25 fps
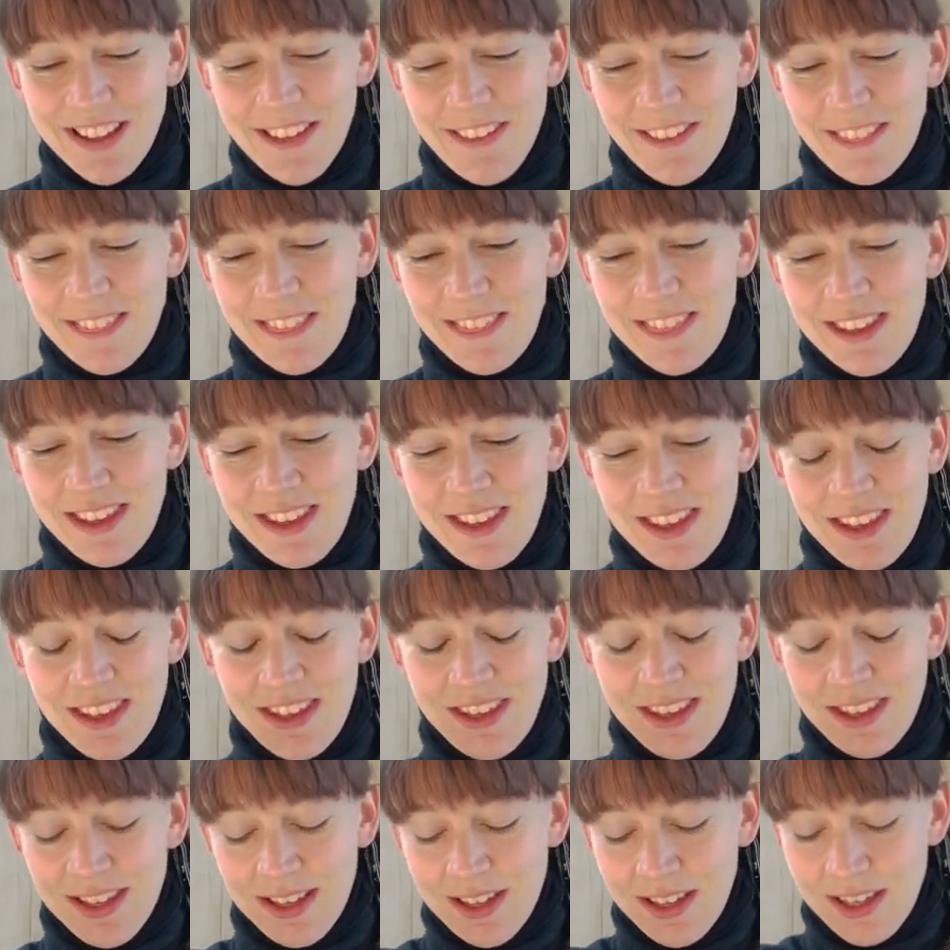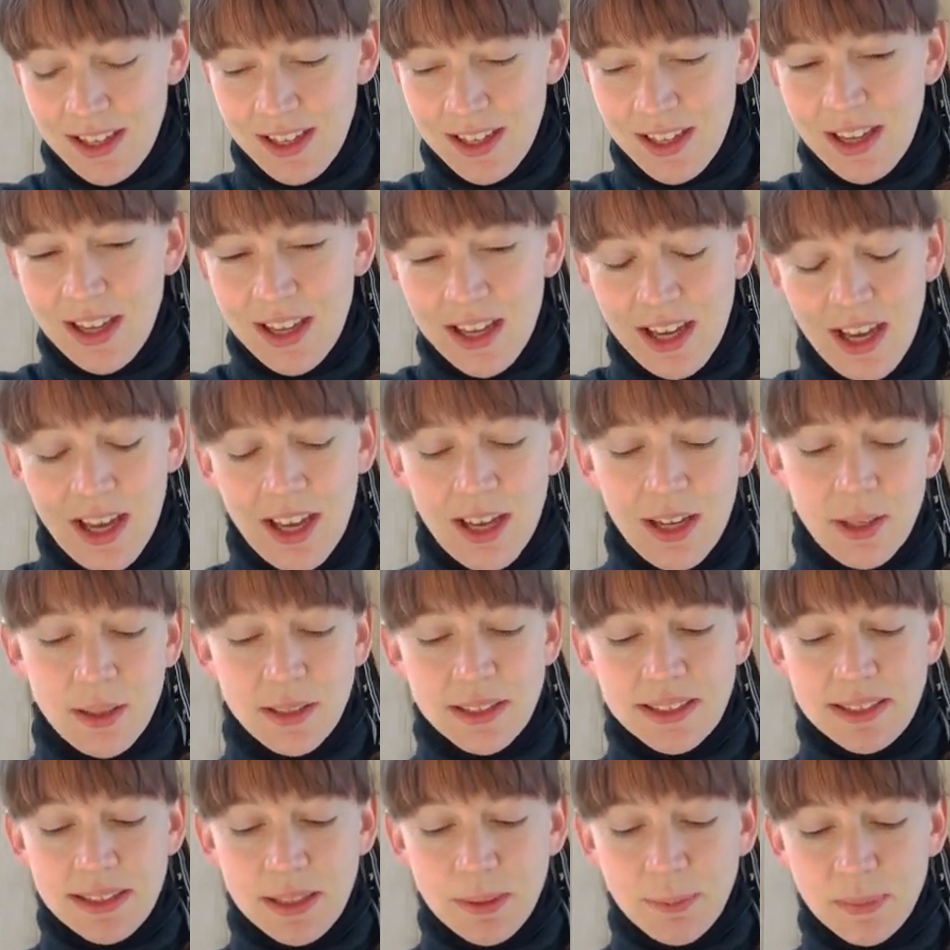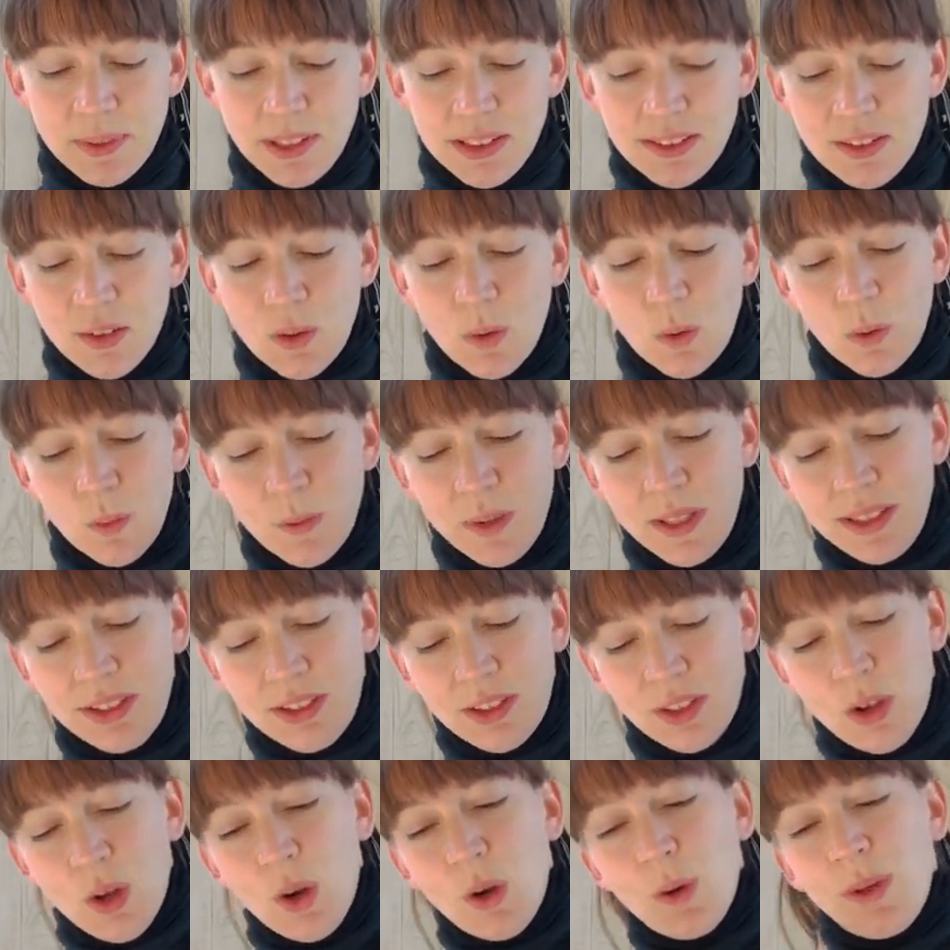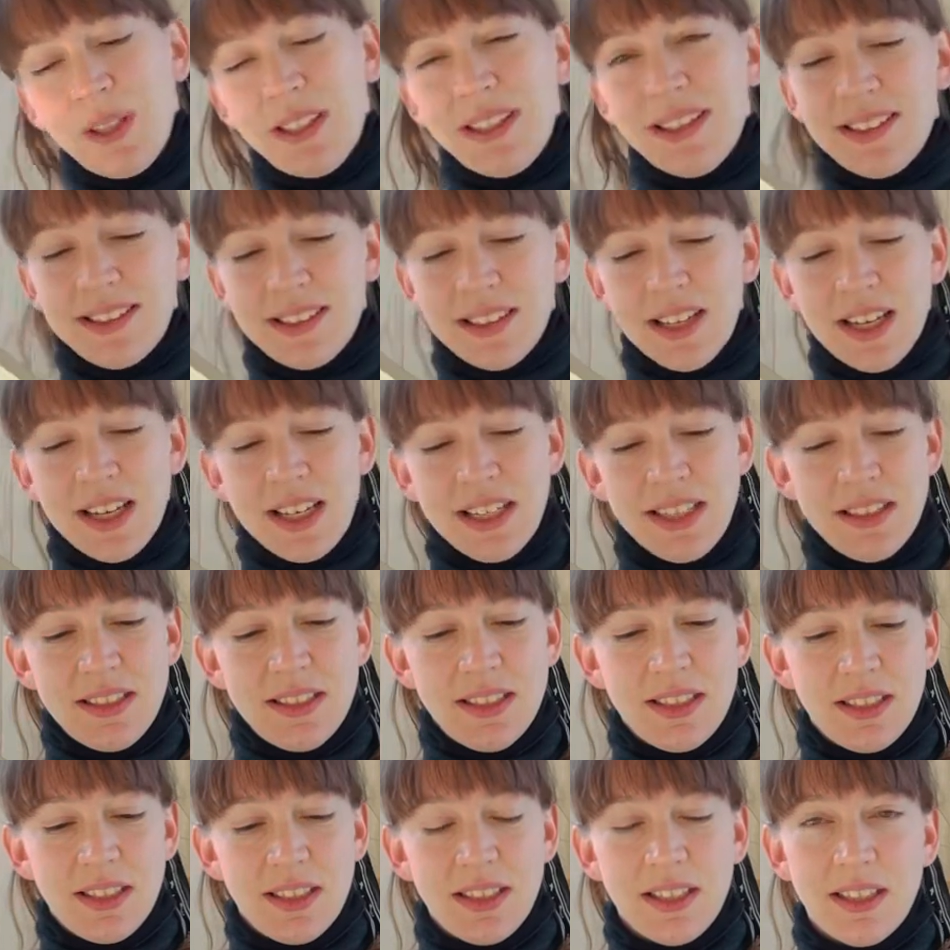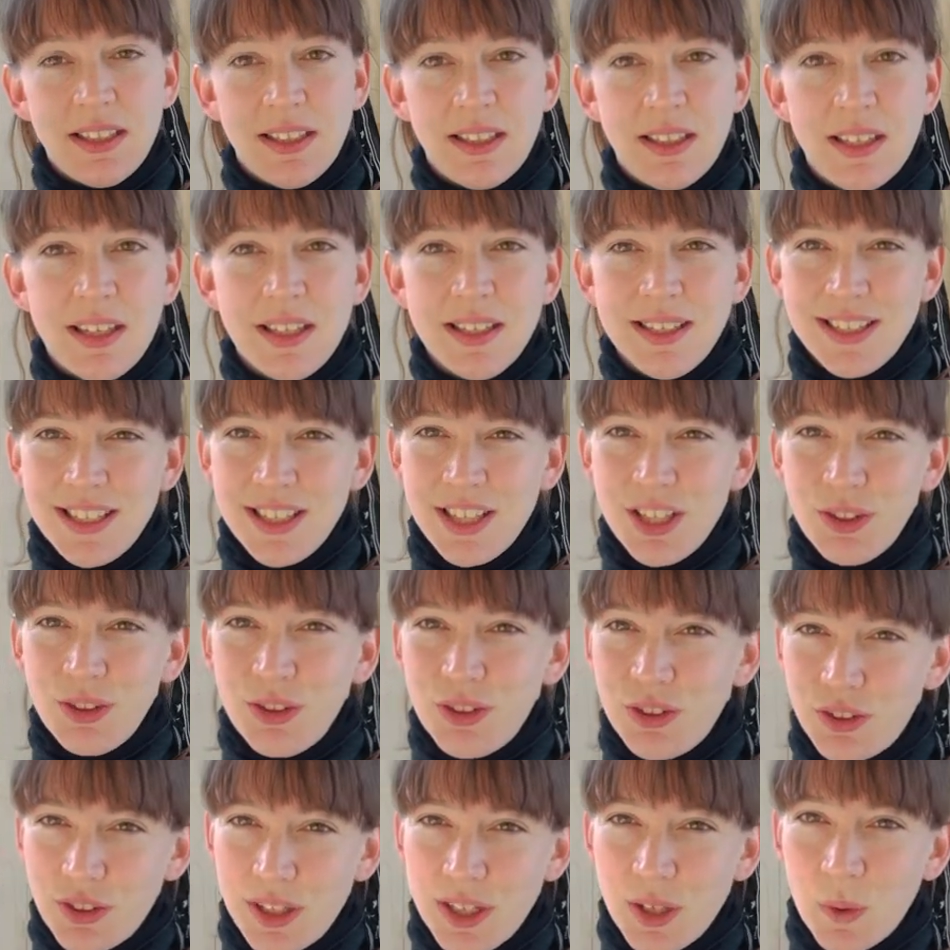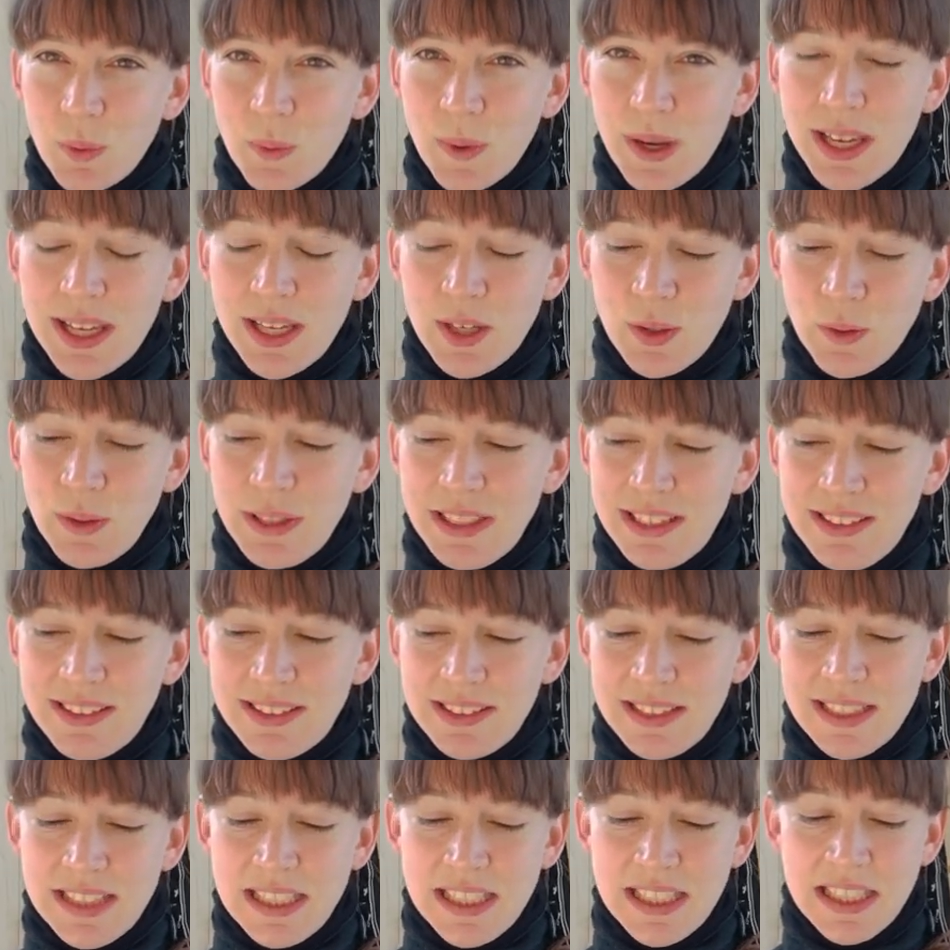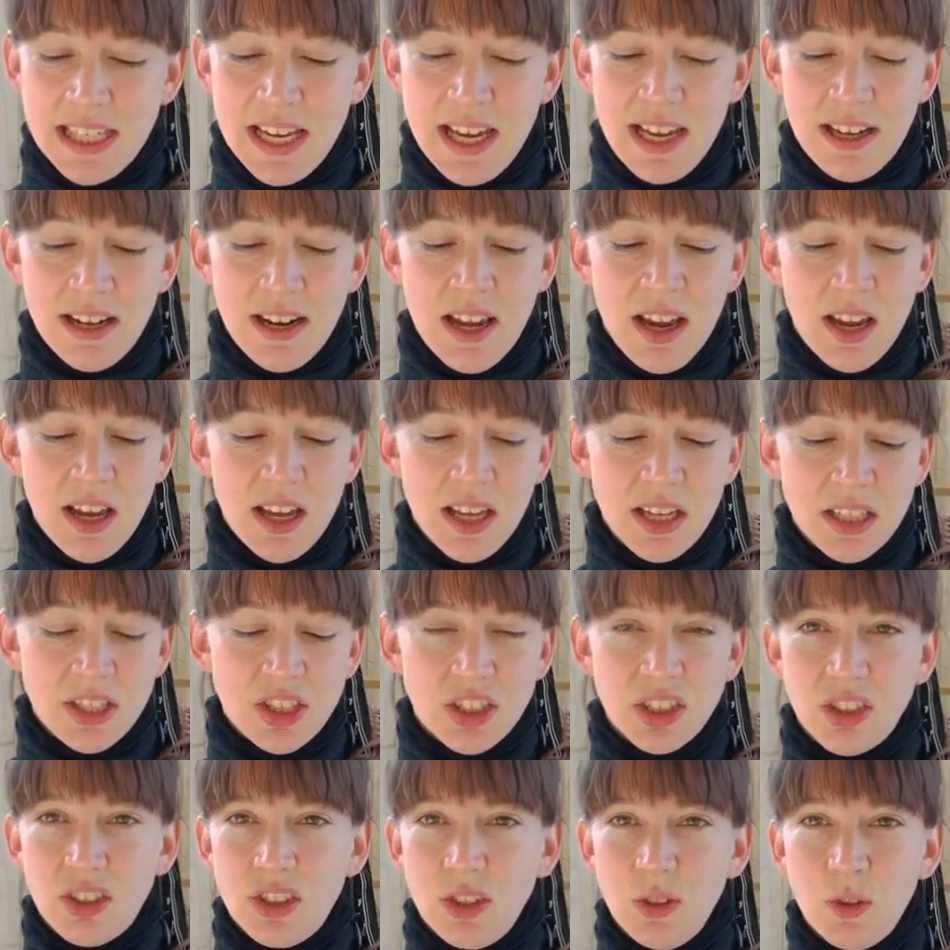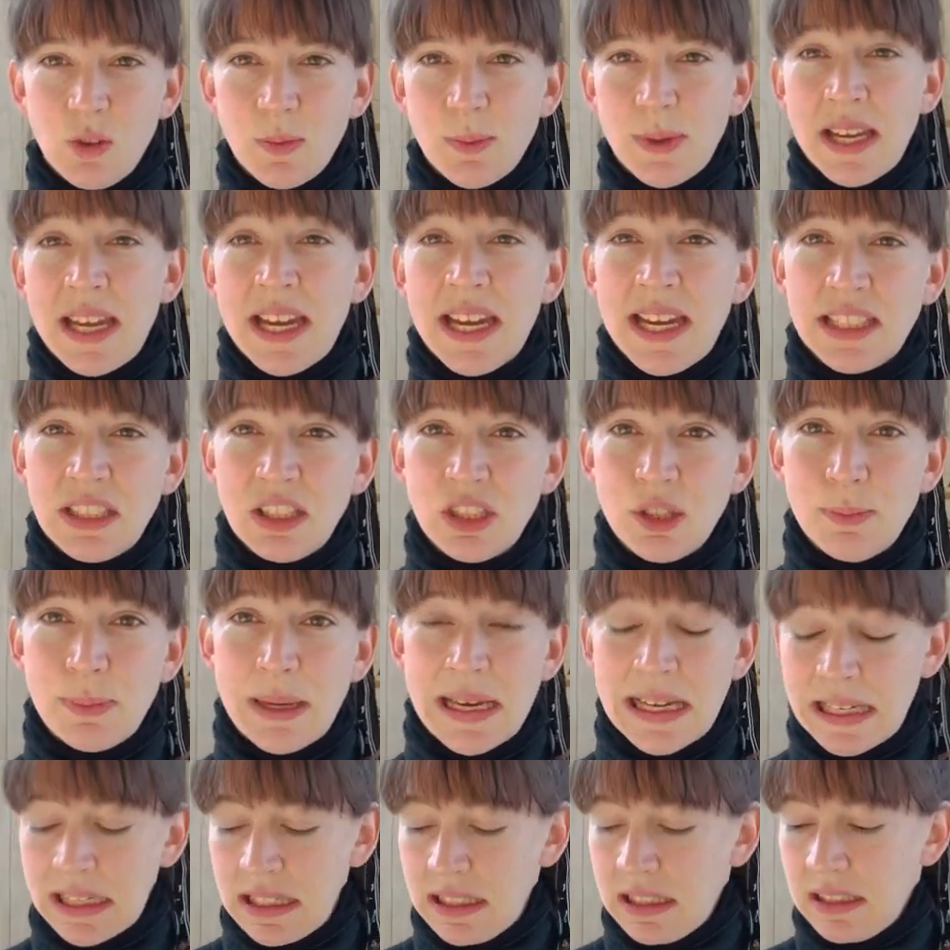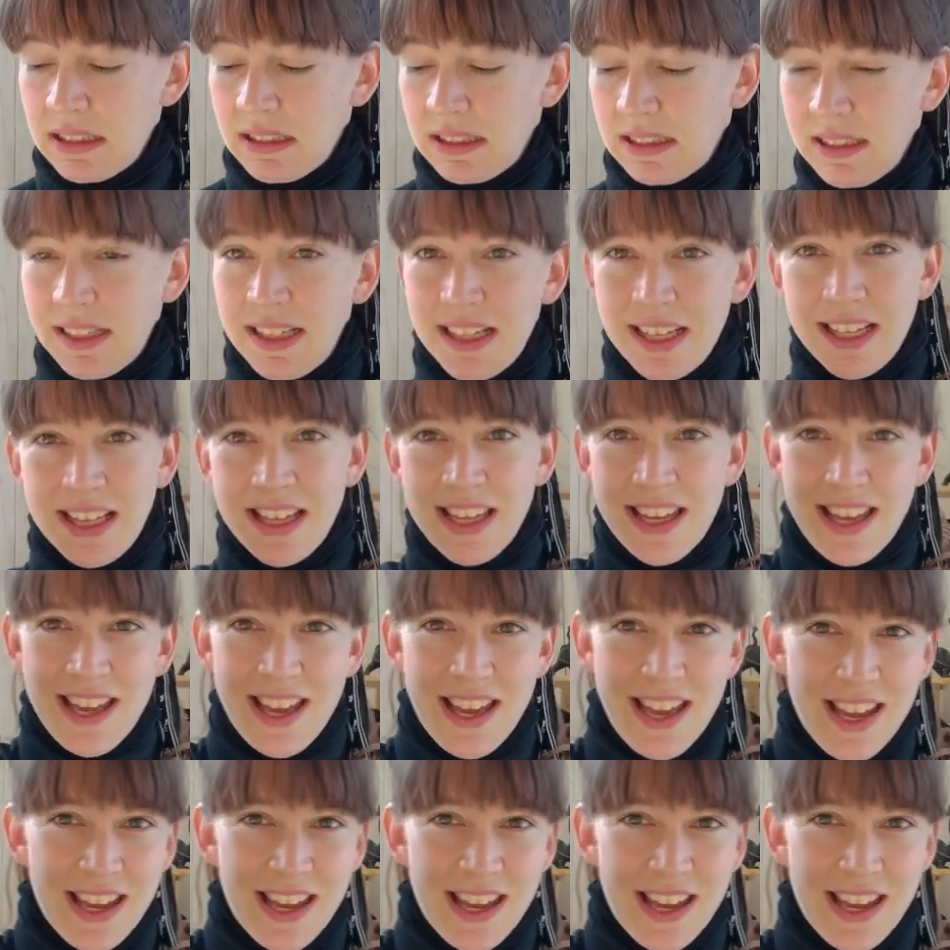the uh, tip doesn't always go inside straight away or easily and I just use my hand to bang it and